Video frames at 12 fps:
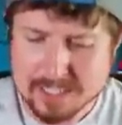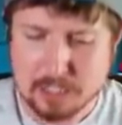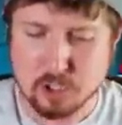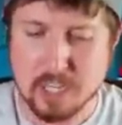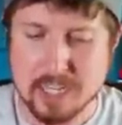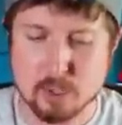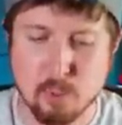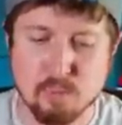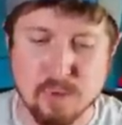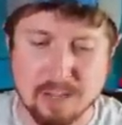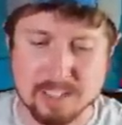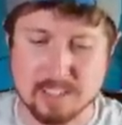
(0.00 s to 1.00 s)
is a chance we
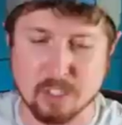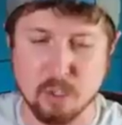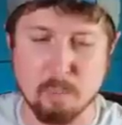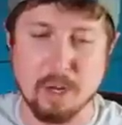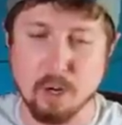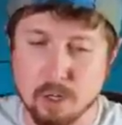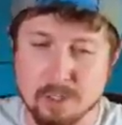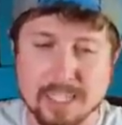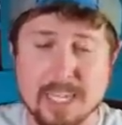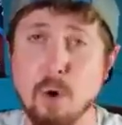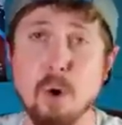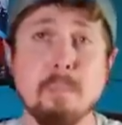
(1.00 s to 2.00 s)
found this a little bit
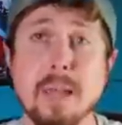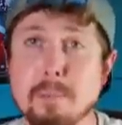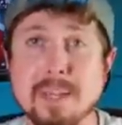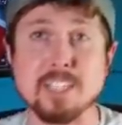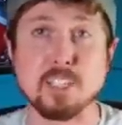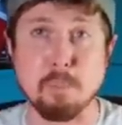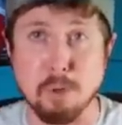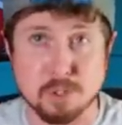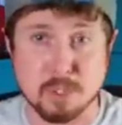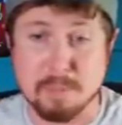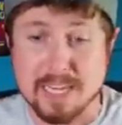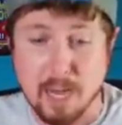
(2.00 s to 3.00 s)
early, or maybe it's
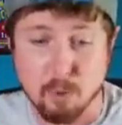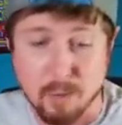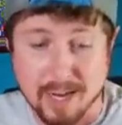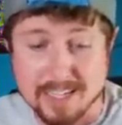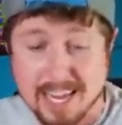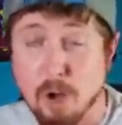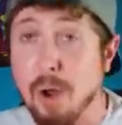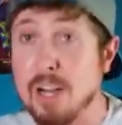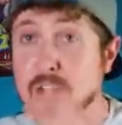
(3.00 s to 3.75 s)
supposed to be out right now.